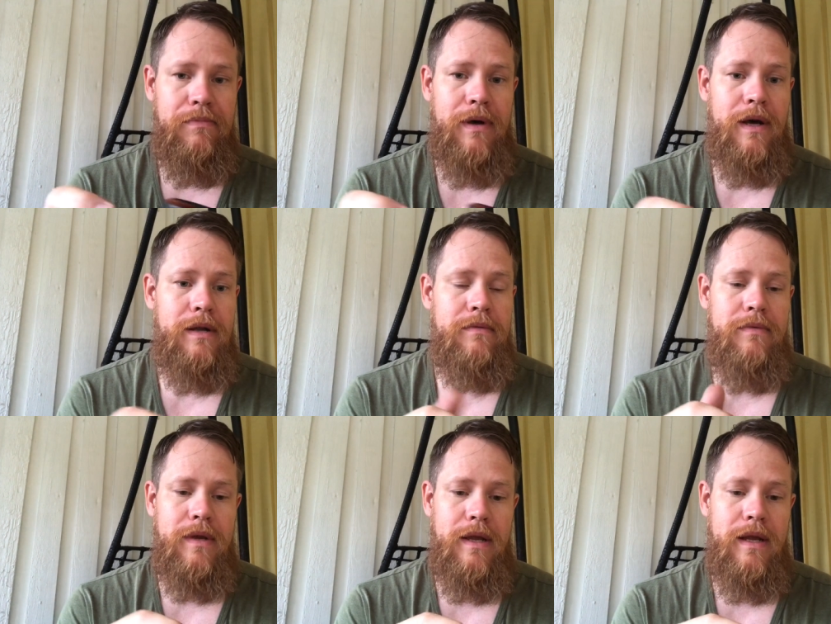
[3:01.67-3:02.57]
but
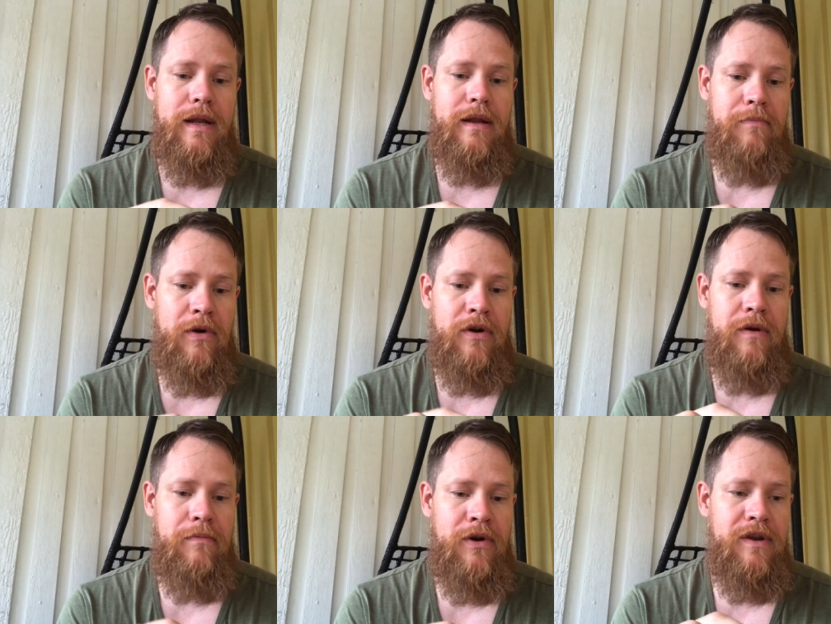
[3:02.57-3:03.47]
it really
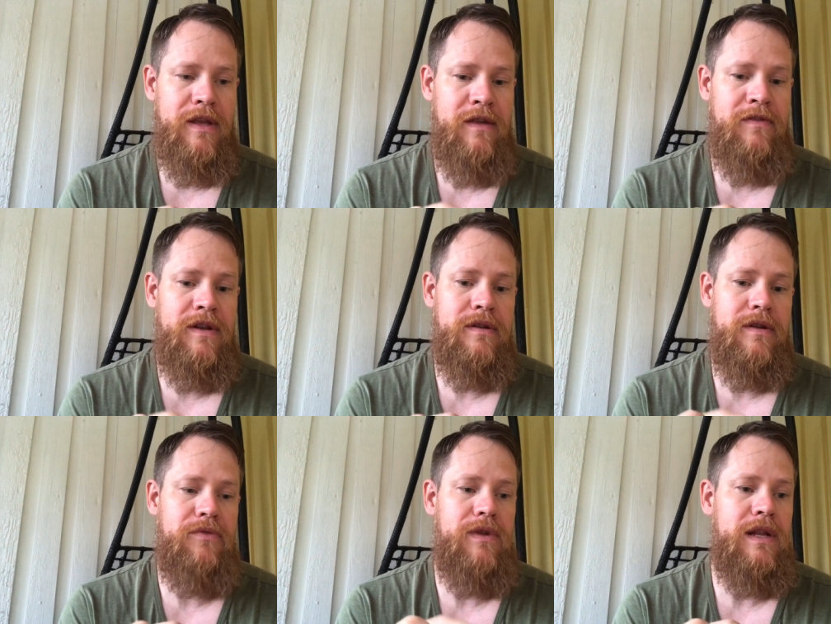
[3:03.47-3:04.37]
burnt even
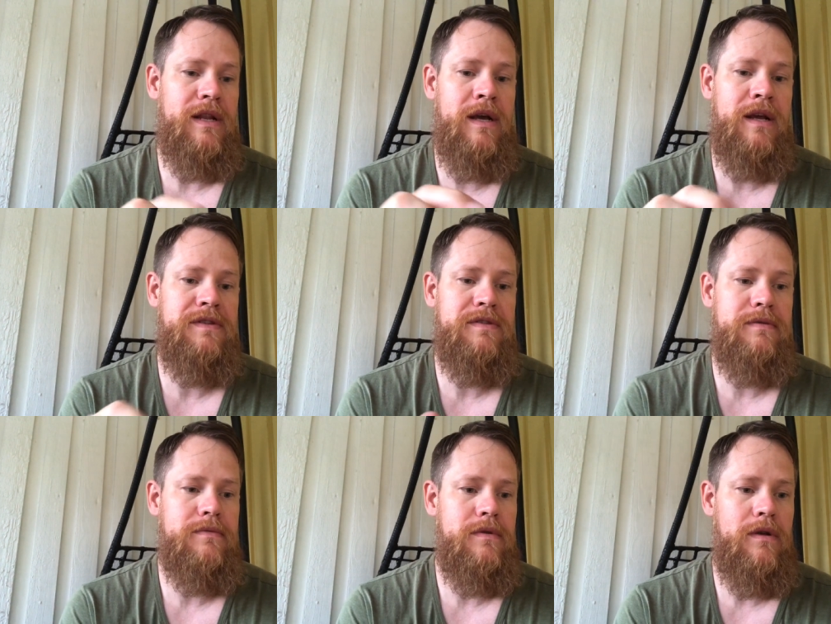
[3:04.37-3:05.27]
and really
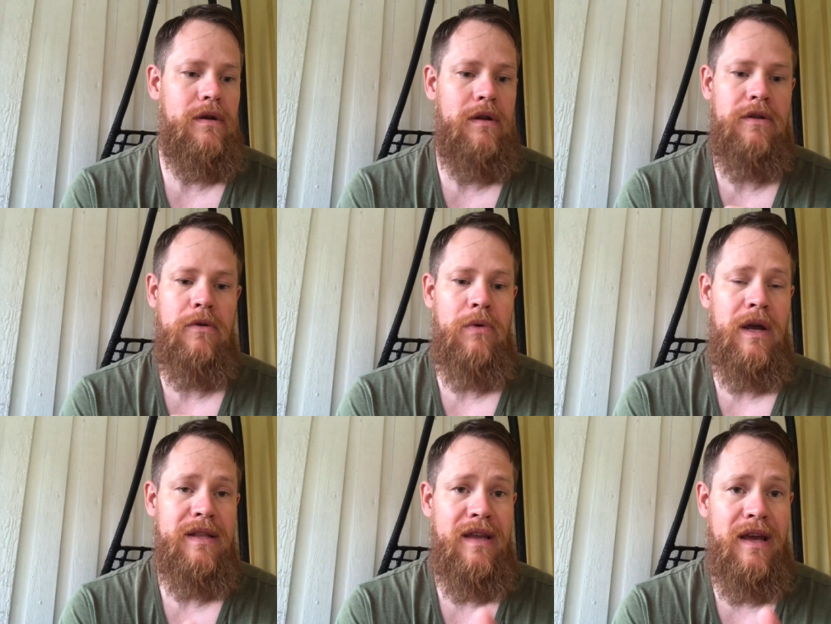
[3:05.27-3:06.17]
nice. A lot of
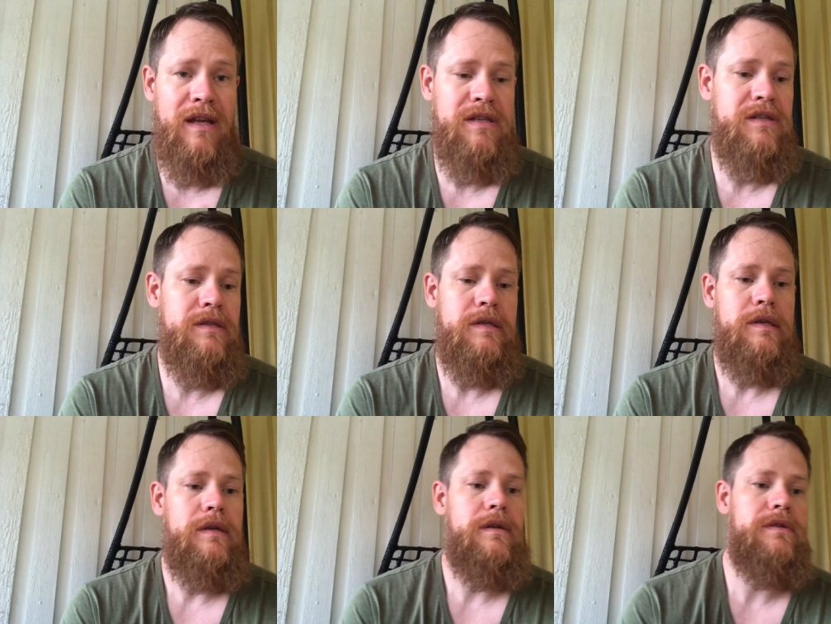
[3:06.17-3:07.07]
white ash,
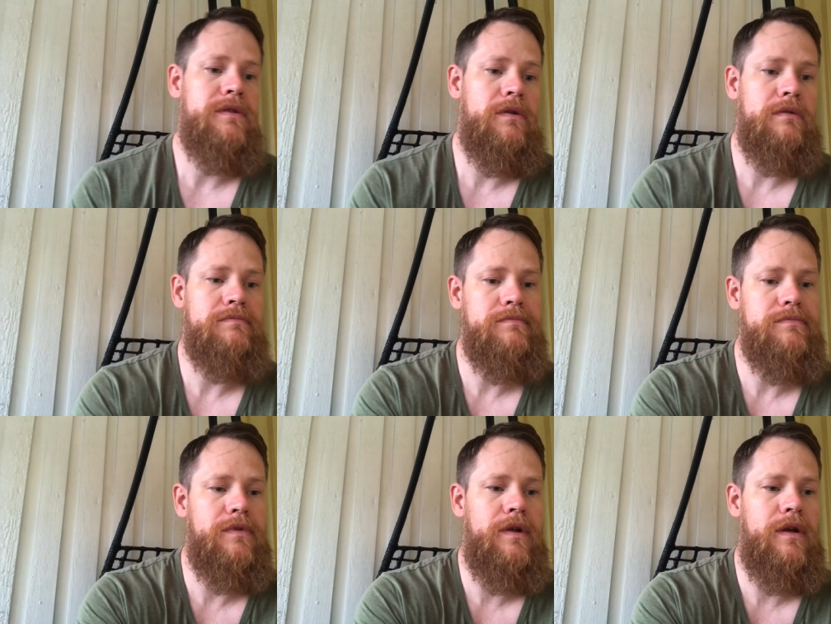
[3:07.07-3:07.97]
so
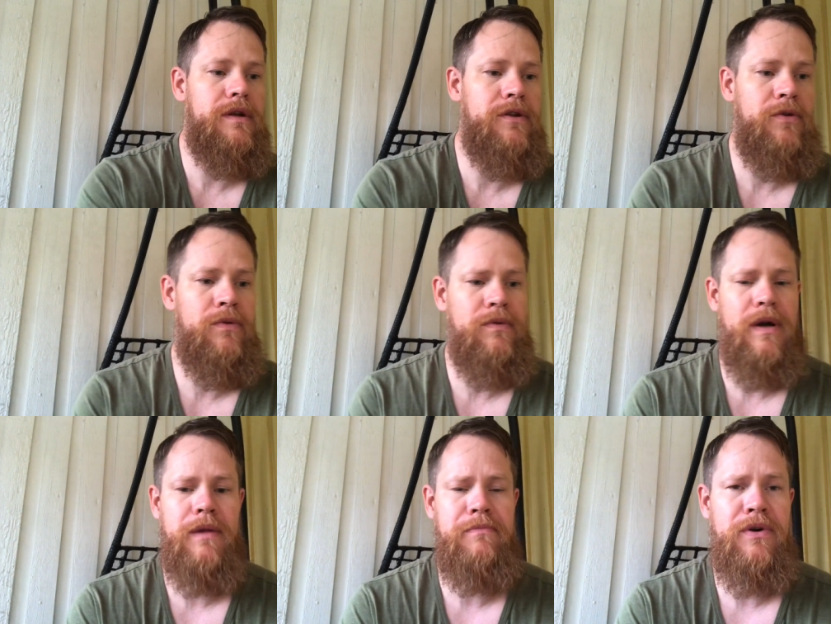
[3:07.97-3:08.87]
no
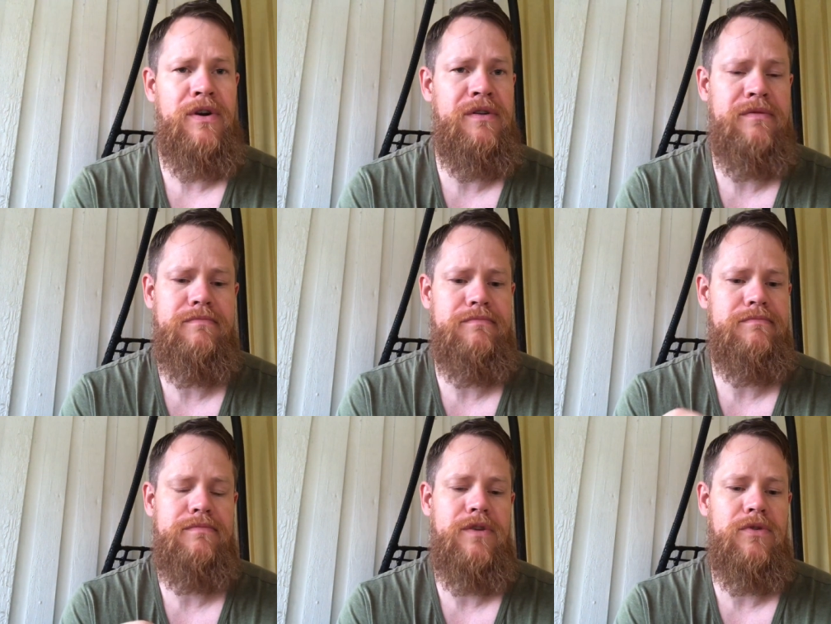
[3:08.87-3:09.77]
unburned
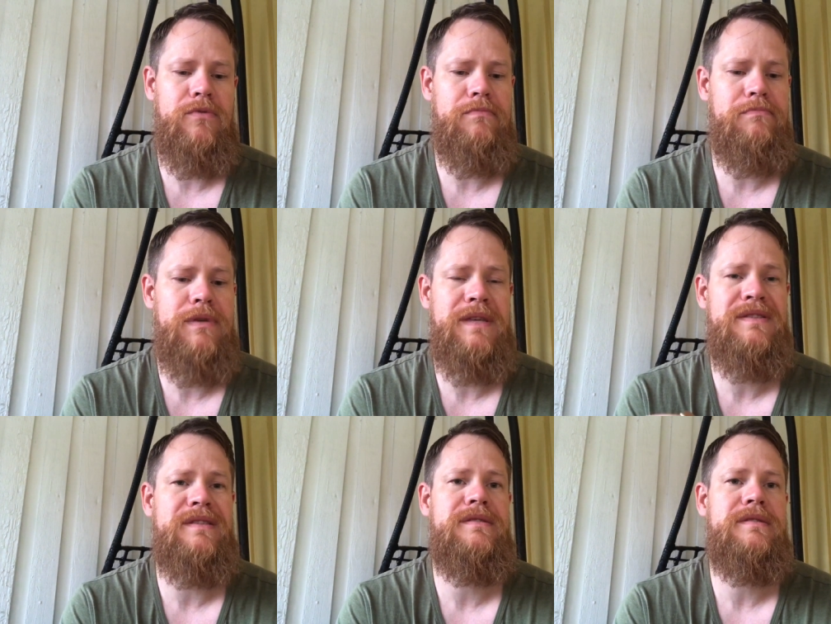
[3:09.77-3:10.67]

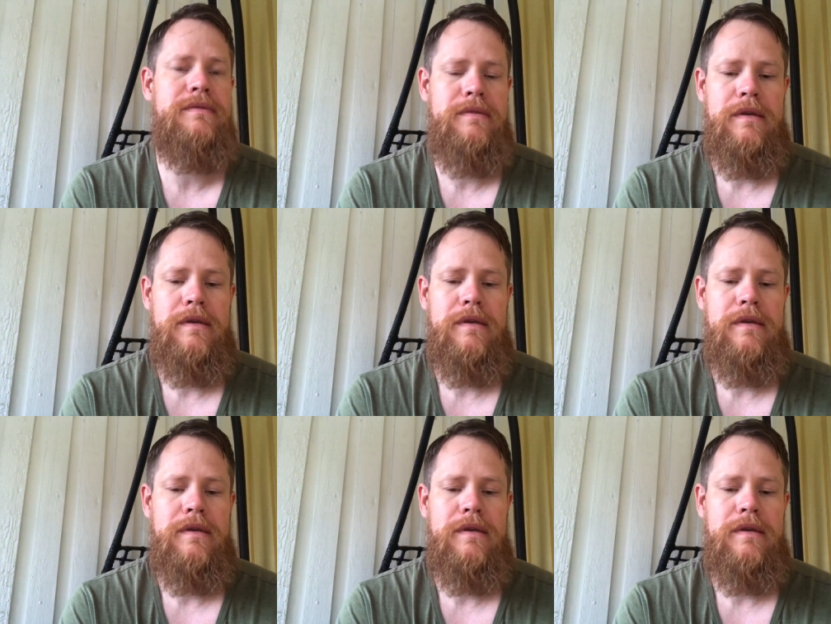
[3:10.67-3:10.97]
pieces